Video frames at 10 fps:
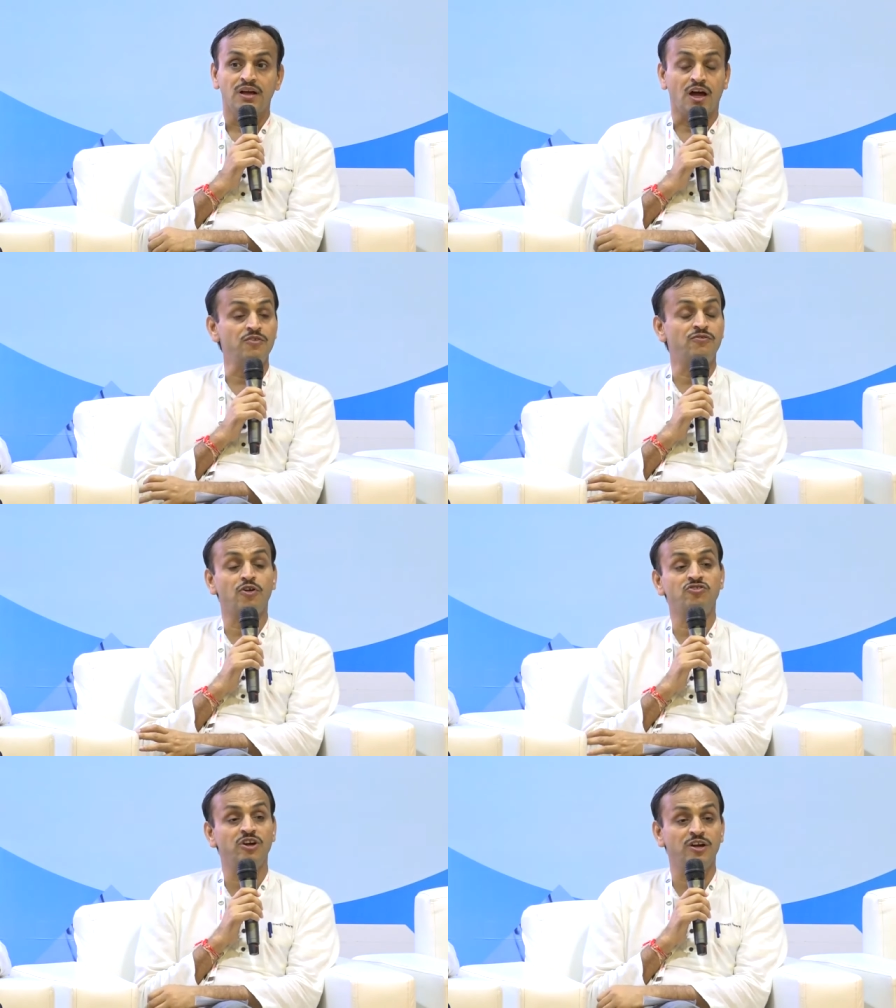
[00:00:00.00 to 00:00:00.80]

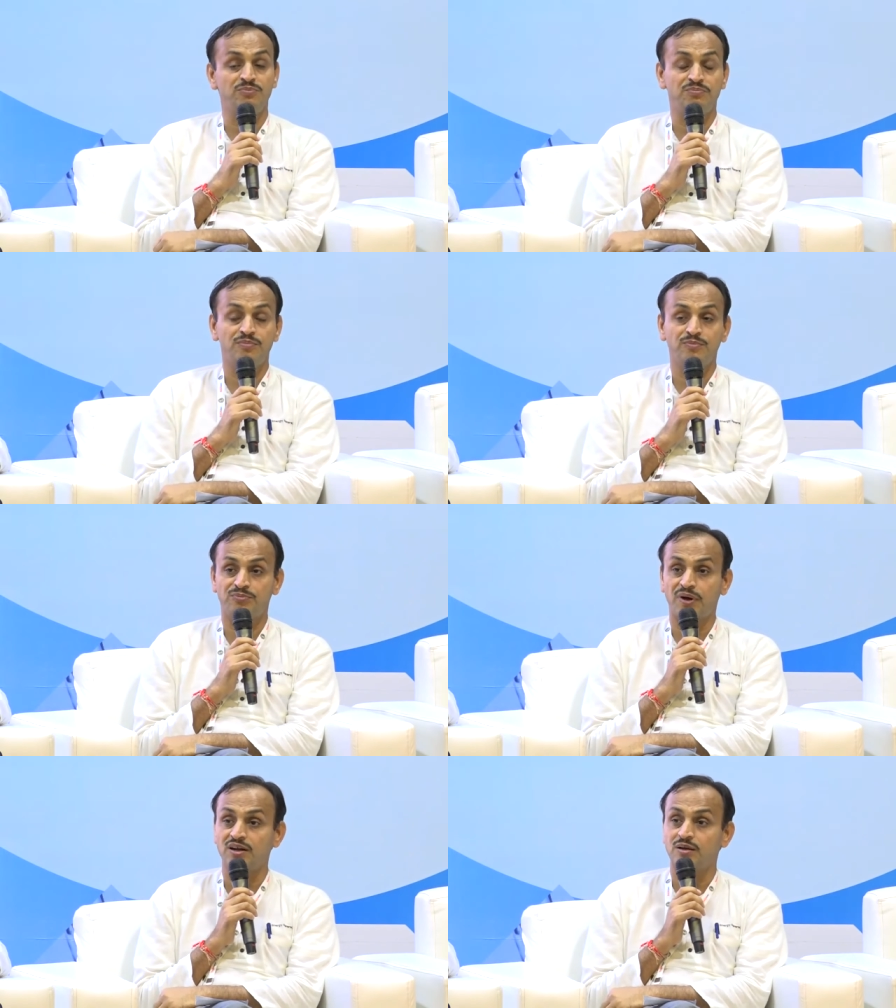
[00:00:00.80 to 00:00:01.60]
Unfortunate
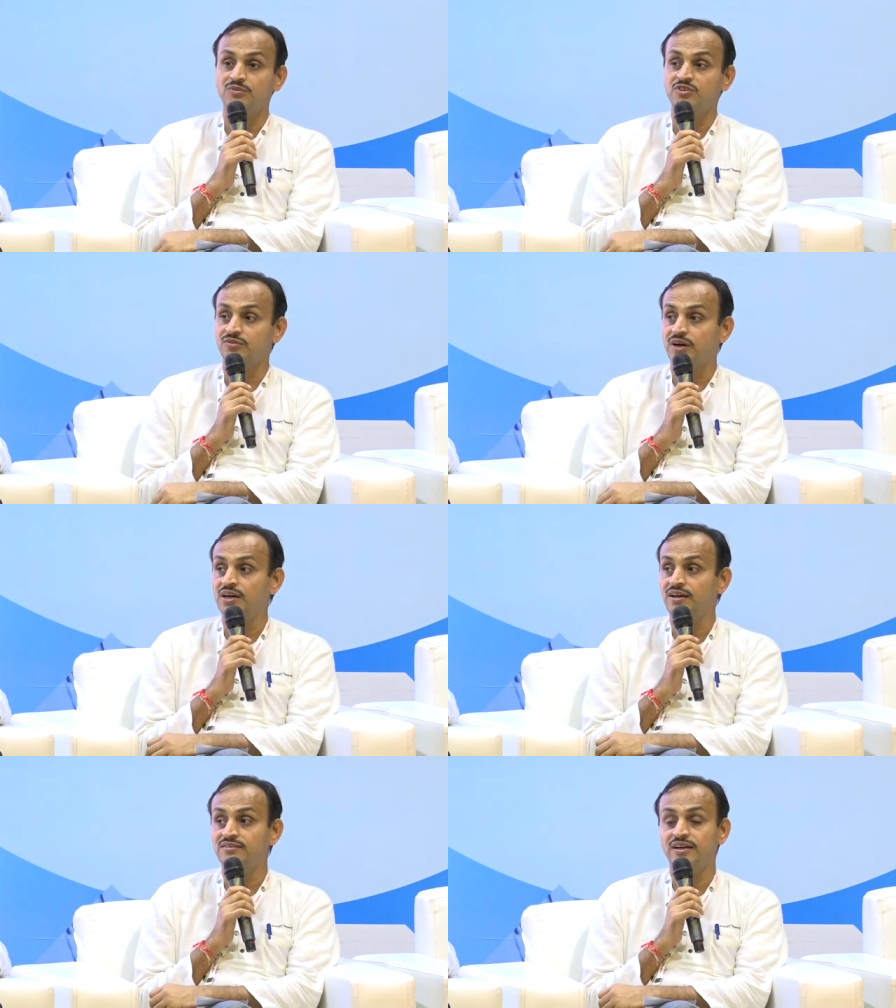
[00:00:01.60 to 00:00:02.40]
part of this
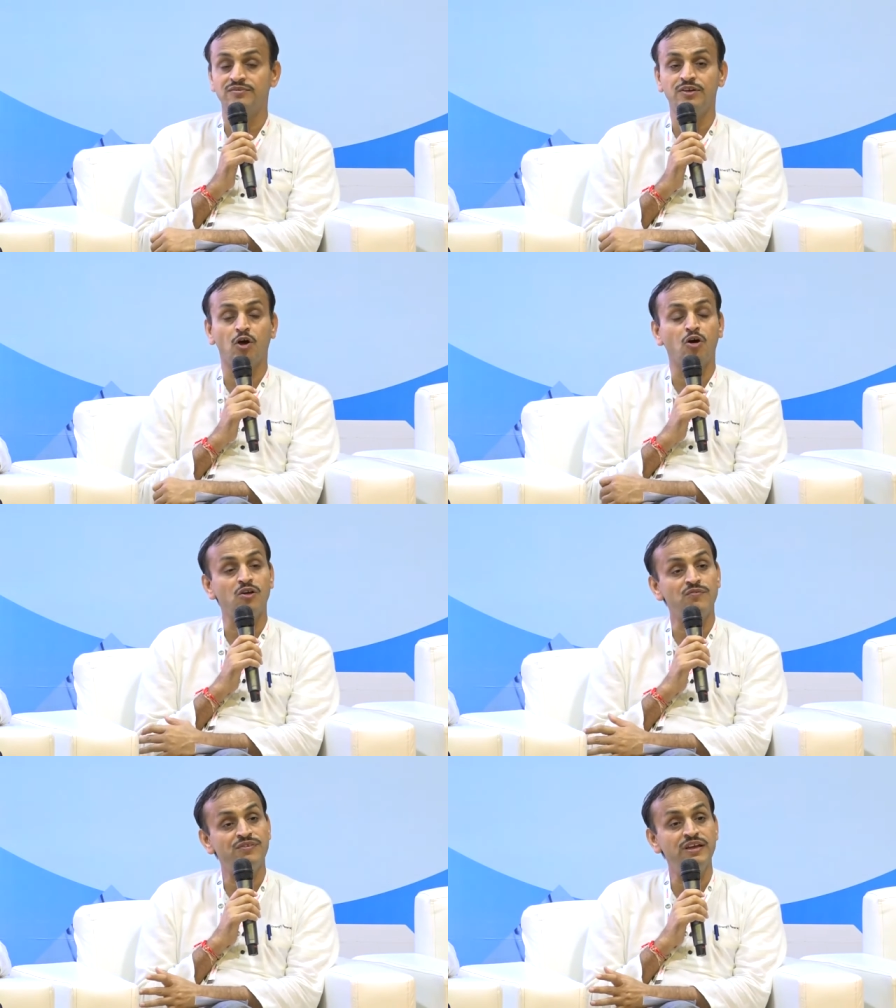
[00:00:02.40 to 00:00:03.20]
world is that we
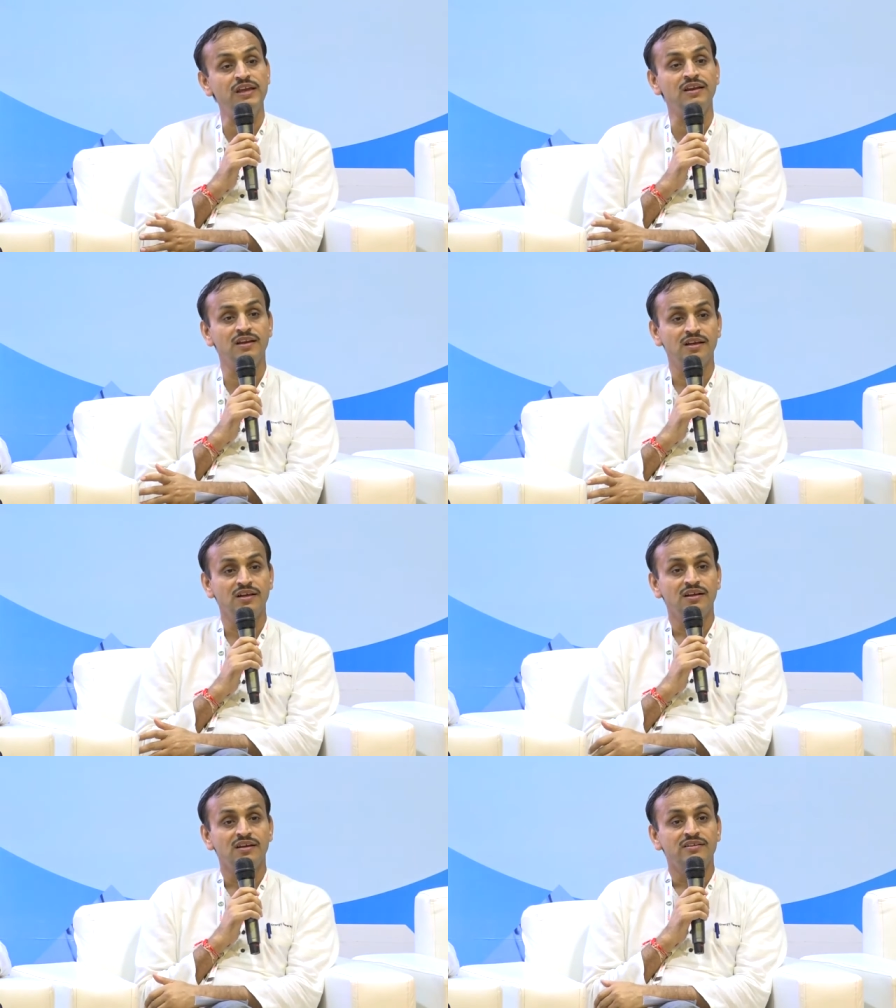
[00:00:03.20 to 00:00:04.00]
all feel
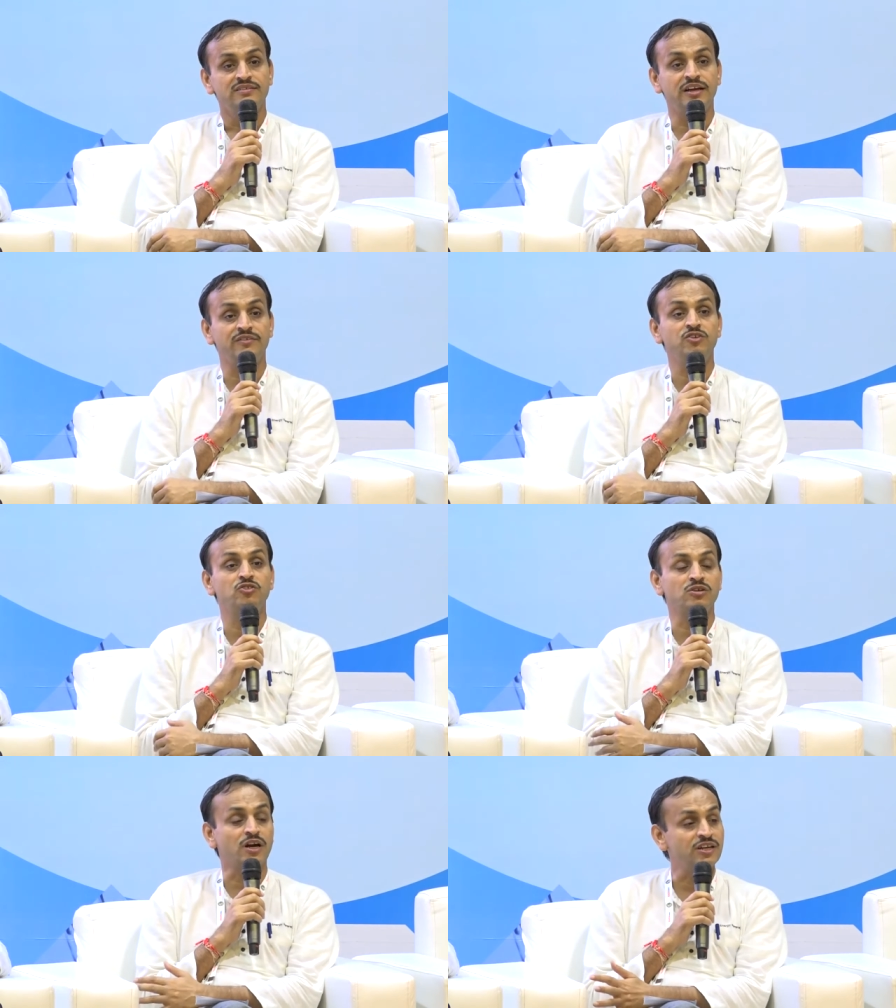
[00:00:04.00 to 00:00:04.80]
that we
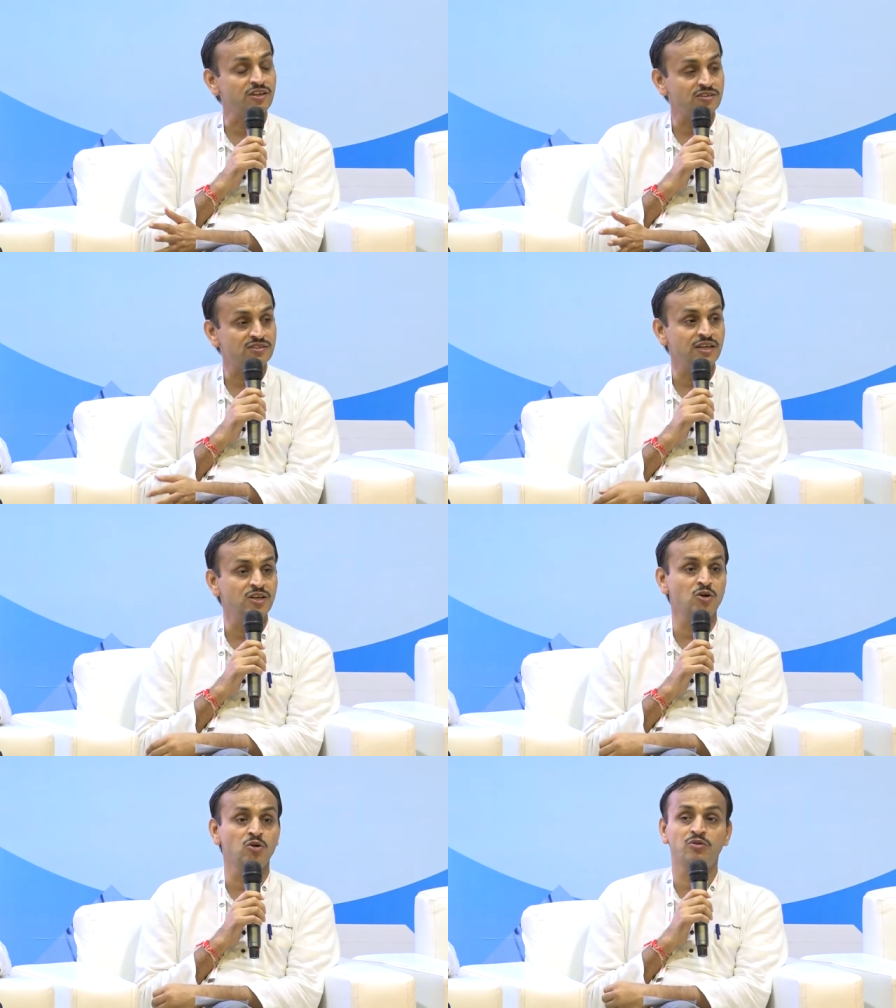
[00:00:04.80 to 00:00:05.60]
should continuously
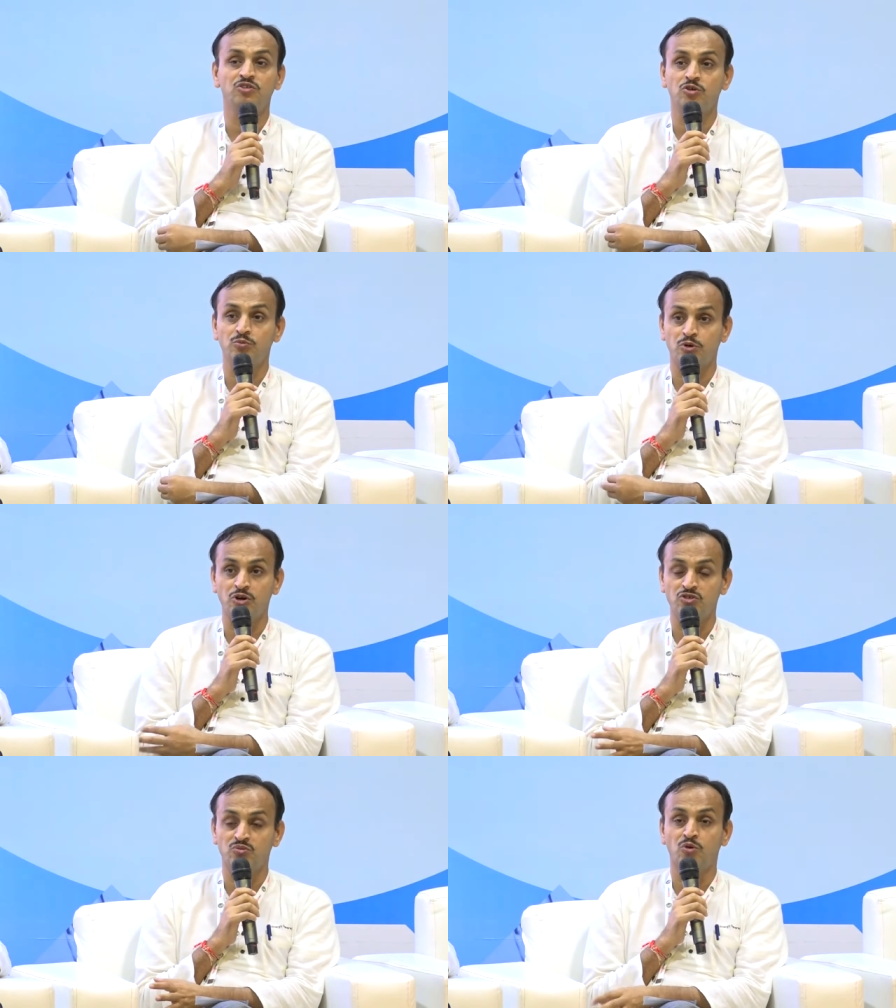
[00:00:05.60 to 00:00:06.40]
grow, we should
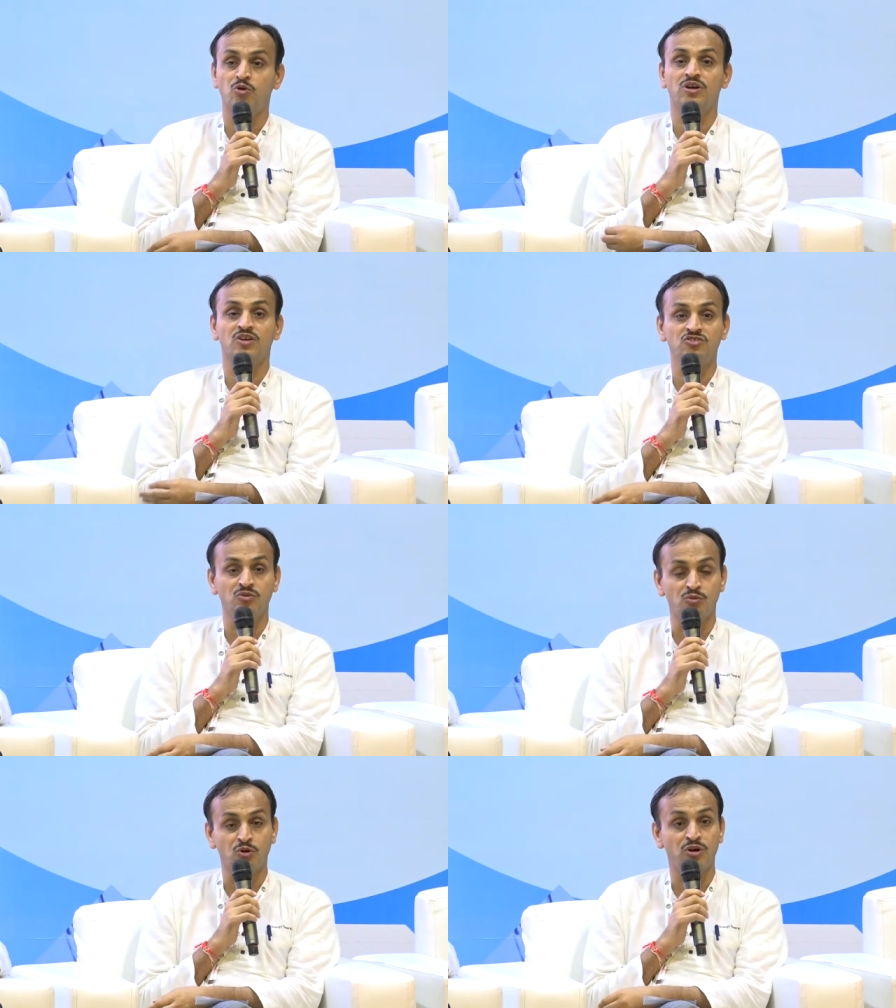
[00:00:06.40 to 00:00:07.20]
produce more,
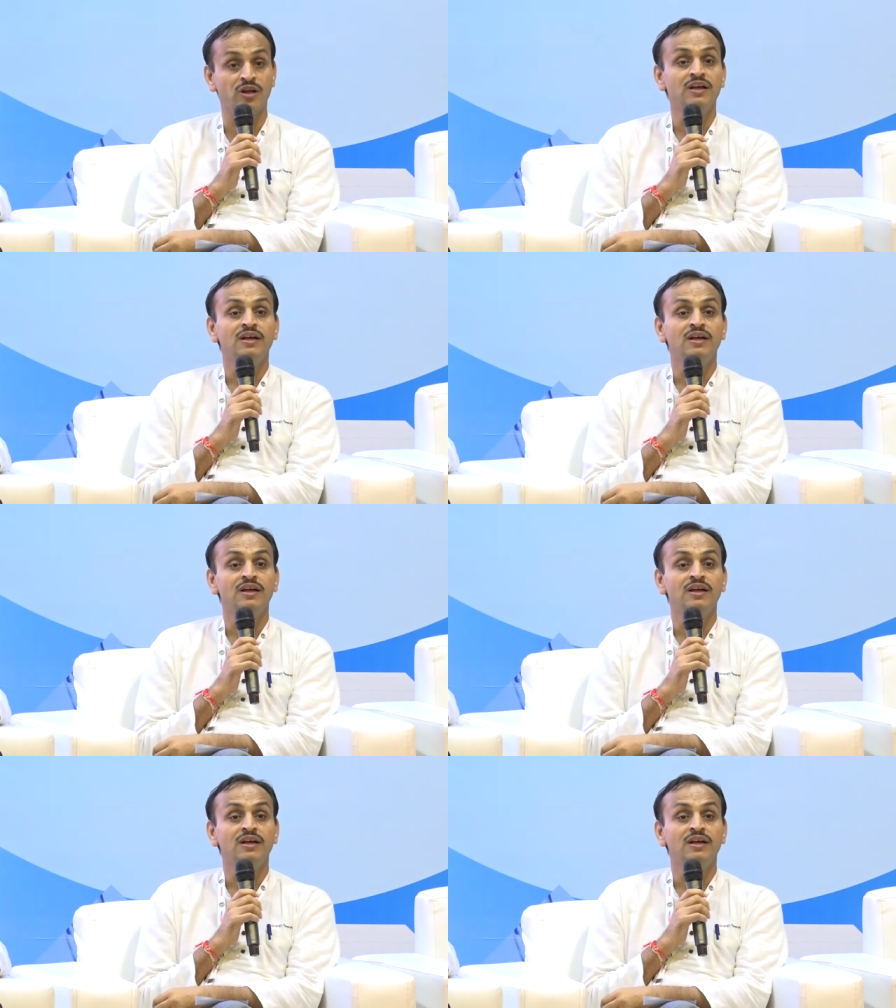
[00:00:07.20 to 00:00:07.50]
consume more.